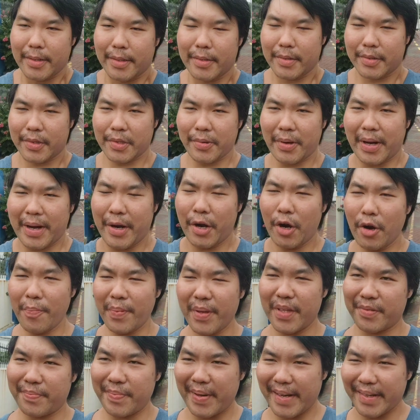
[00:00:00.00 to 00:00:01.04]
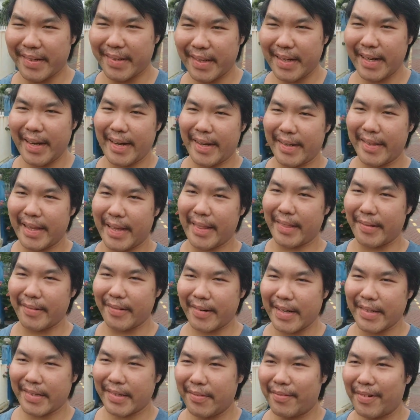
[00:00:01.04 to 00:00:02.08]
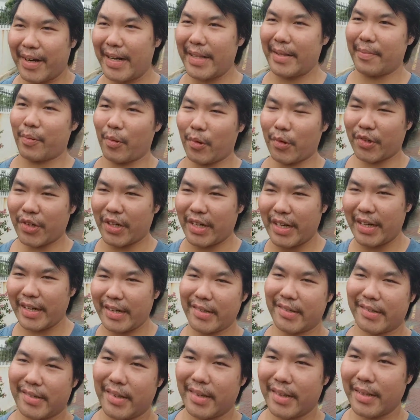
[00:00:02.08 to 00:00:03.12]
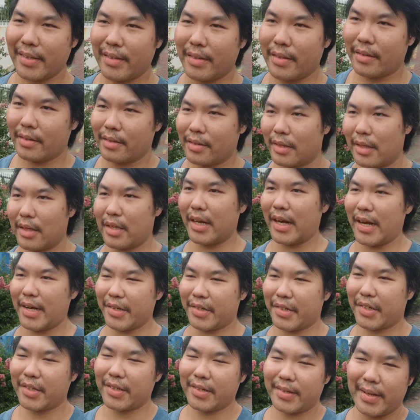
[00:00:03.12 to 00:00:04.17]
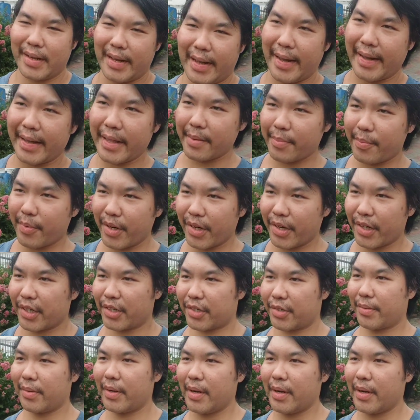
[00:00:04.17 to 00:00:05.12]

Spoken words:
So I hope it's made clear that the reason why the Portuguese, the Dutch, and the British